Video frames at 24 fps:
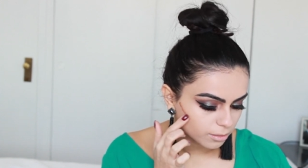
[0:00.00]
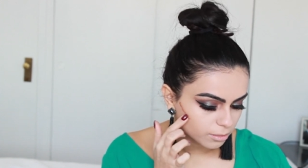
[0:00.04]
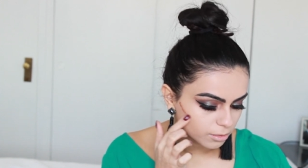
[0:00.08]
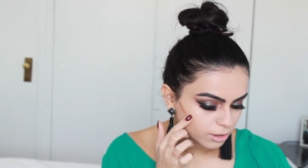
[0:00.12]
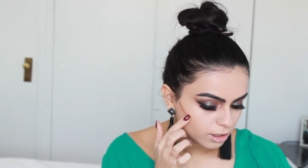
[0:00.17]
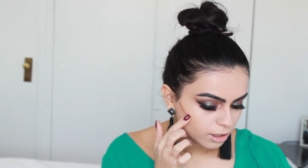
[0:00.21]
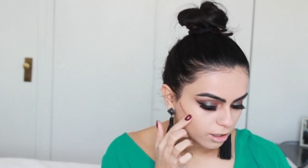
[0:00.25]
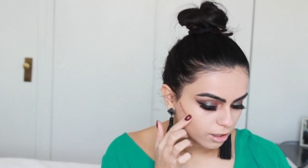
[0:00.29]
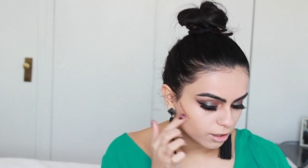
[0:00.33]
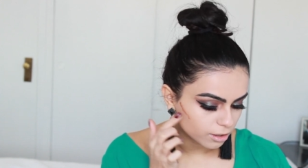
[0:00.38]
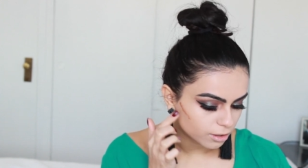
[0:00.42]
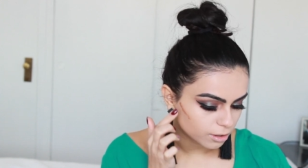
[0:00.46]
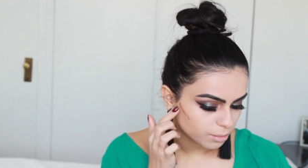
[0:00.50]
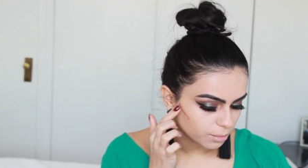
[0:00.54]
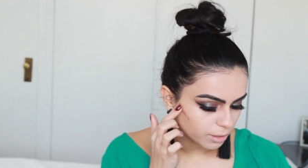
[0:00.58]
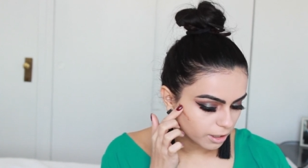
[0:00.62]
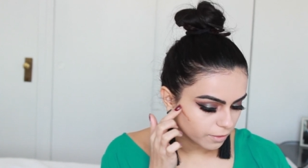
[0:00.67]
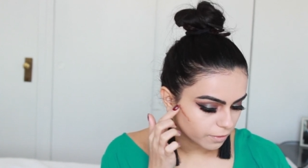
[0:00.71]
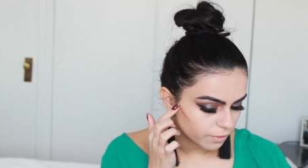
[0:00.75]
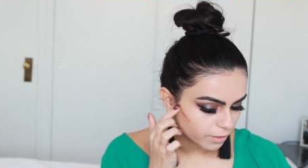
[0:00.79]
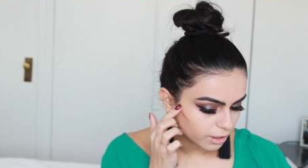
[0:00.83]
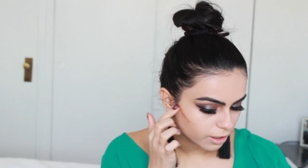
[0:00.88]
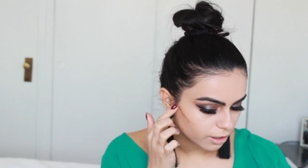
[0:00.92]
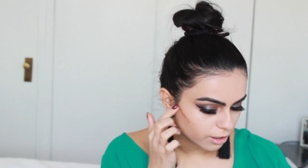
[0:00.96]
I'm just going to use
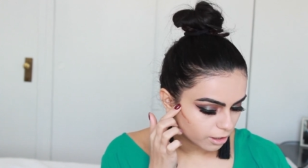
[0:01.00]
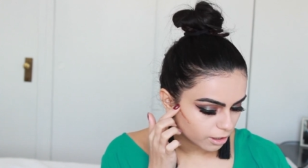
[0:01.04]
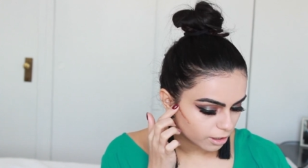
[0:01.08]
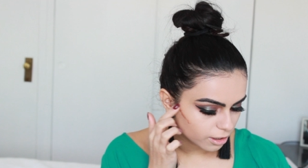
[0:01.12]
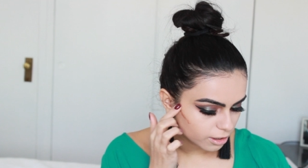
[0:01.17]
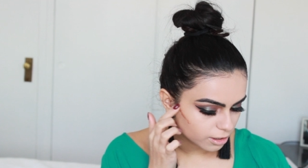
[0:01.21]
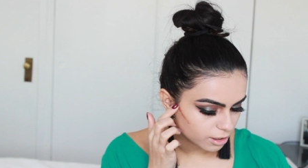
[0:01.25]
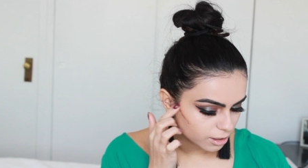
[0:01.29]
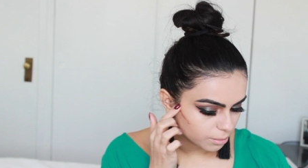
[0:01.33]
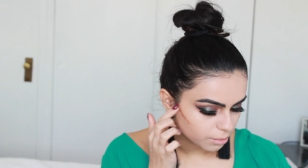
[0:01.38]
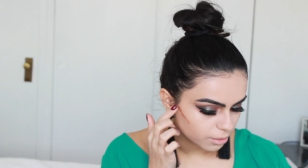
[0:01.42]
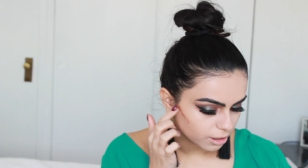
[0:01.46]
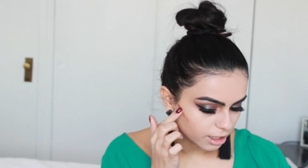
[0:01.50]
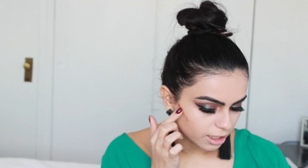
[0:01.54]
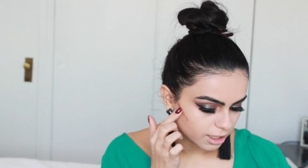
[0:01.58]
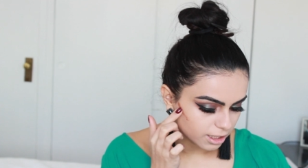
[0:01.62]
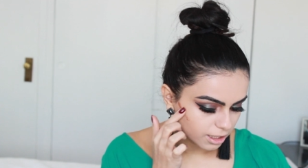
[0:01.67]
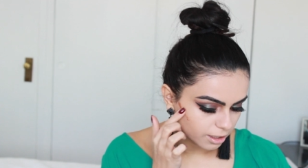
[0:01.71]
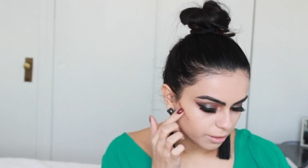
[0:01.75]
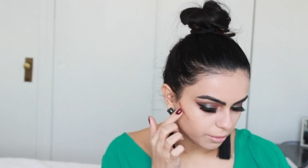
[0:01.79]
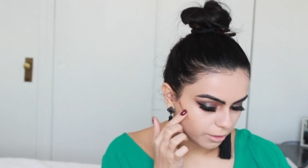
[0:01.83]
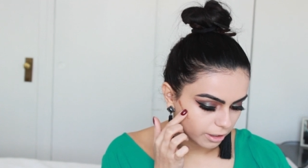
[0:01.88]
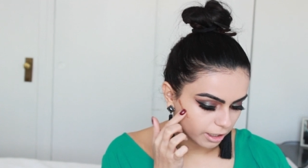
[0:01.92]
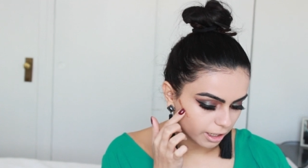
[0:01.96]
my finger to
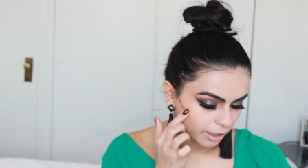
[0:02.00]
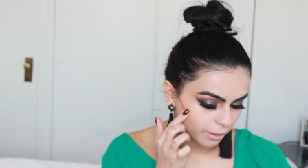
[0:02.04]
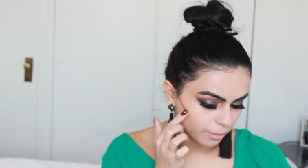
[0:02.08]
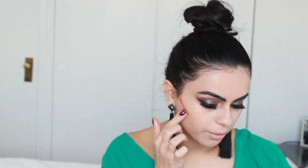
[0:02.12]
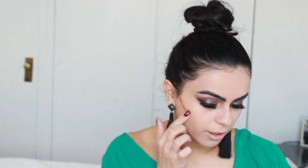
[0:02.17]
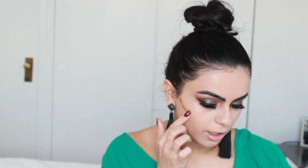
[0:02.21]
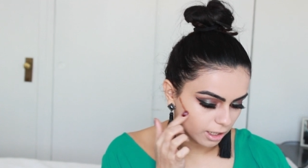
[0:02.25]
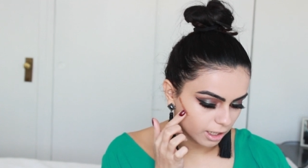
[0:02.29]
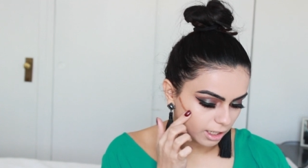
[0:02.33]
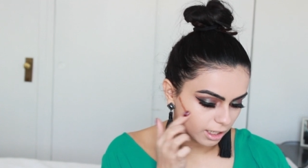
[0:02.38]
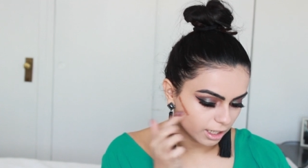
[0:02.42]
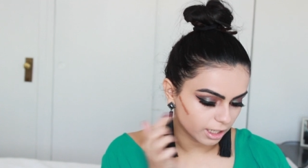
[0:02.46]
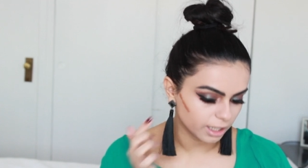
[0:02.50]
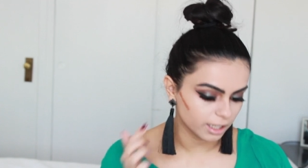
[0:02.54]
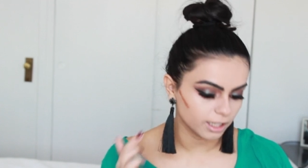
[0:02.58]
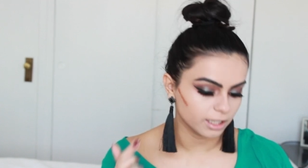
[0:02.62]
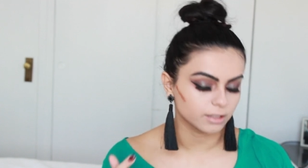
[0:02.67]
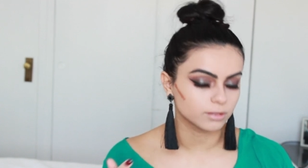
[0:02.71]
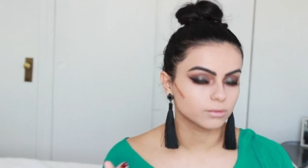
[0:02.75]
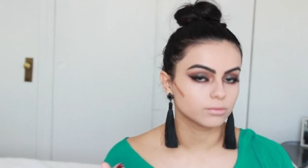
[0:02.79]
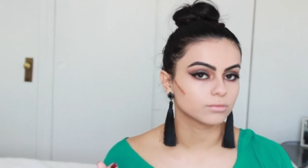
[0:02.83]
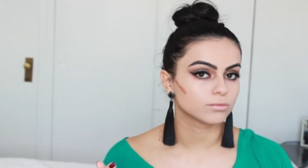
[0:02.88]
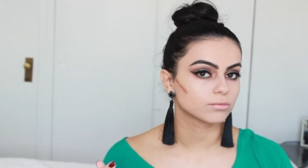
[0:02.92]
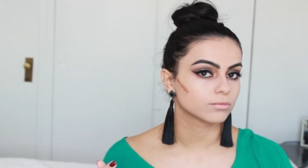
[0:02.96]
place it where I want it.
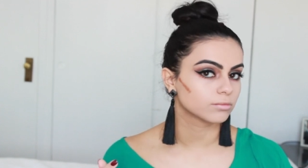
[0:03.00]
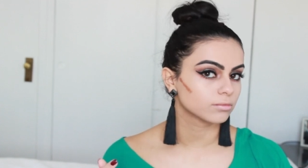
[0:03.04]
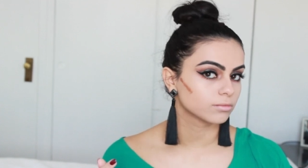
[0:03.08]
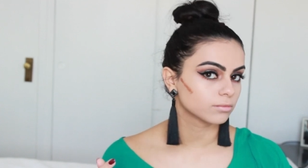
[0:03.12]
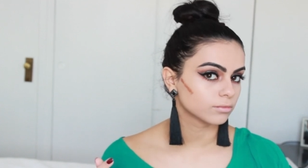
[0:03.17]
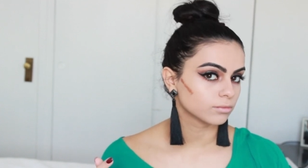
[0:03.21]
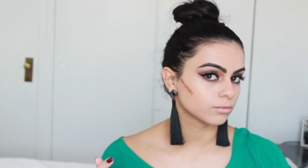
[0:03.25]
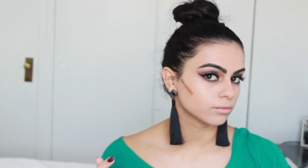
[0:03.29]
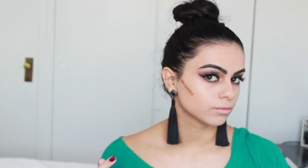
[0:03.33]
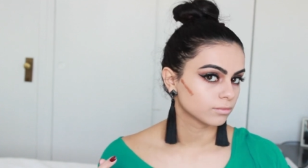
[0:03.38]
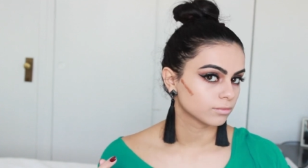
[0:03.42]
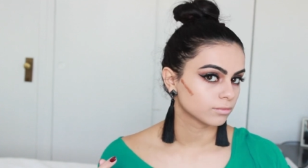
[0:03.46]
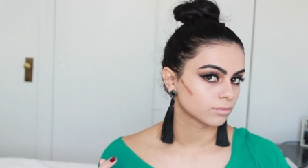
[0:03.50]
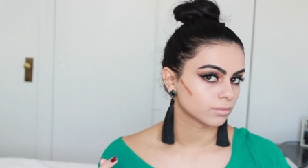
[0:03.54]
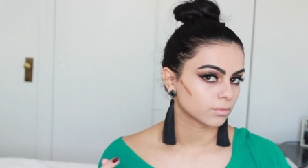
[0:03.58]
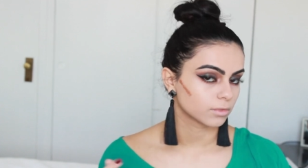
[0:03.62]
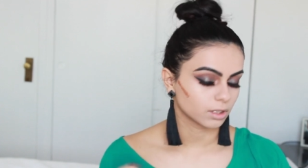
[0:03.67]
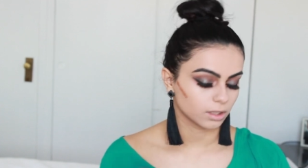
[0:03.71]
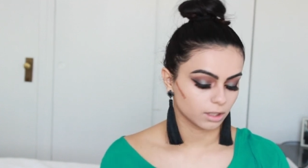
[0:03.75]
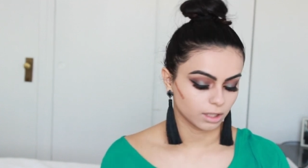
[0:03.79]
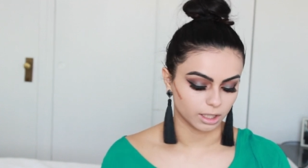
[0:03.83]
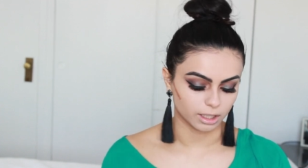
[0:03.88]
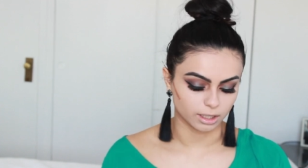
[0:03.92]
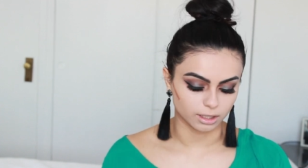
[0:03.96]

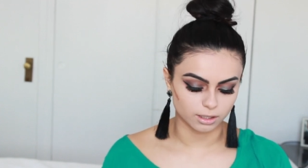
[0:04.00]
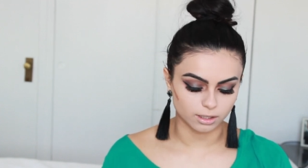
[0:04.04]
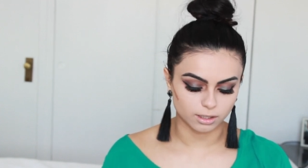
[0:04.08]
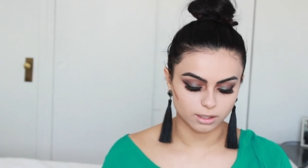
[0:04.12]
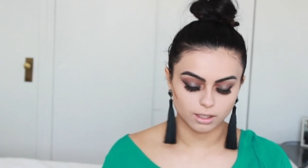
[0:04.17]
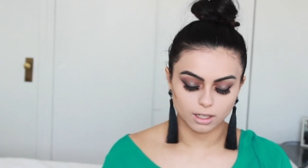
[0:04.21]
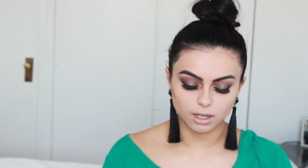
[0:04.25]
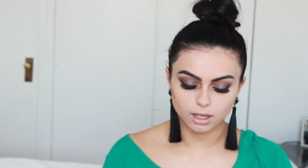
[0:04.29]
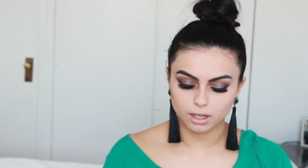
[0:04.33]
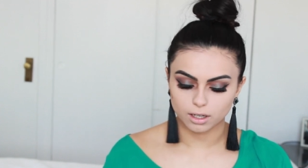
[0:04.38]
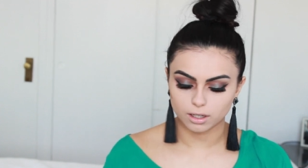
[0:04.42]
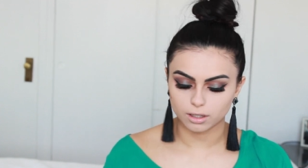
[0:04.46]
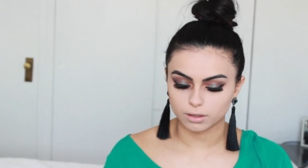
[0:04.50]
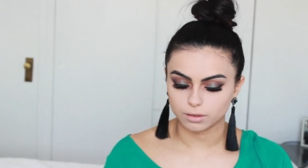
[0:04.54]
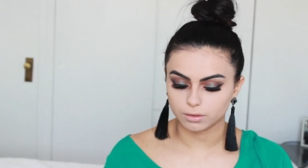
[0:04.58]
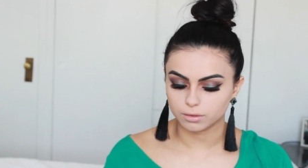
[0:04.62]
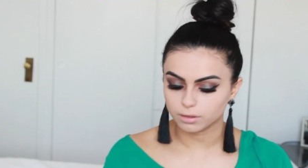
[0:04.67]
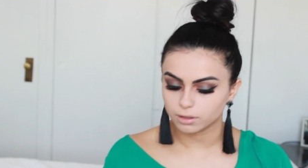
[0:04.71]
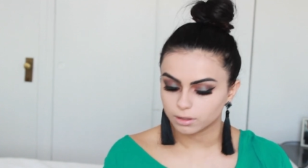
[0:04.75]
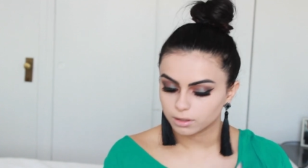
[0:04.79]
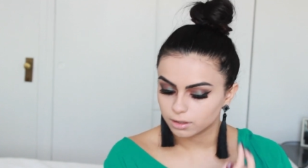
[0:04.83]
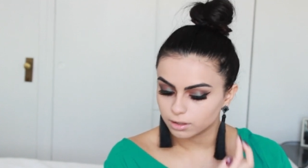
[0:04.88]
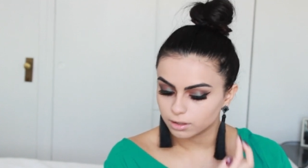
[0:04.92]
Like so.